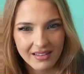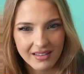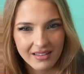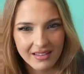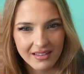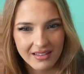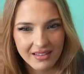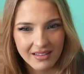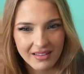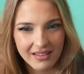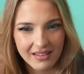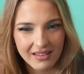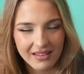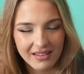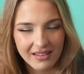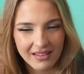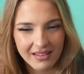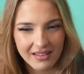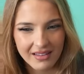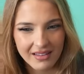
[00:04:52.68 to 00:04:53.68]

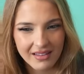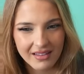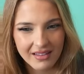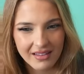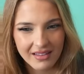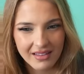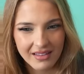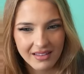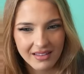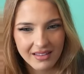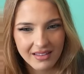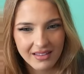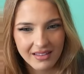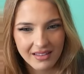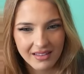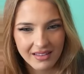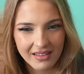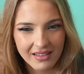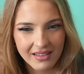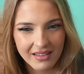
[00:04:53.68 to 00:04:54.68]

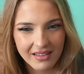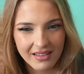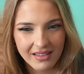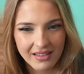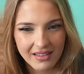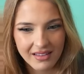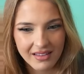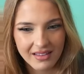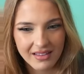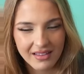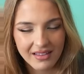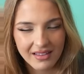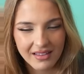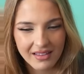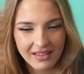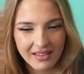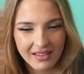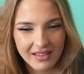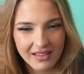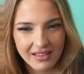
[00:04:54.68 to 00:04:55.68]

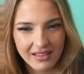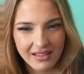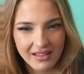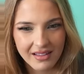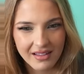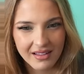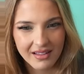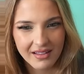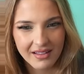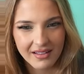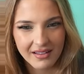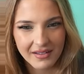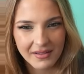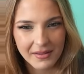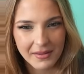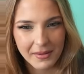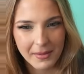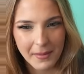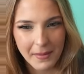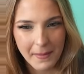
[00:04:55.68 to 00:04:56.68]

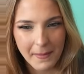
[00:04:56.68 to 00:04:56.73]
(silent)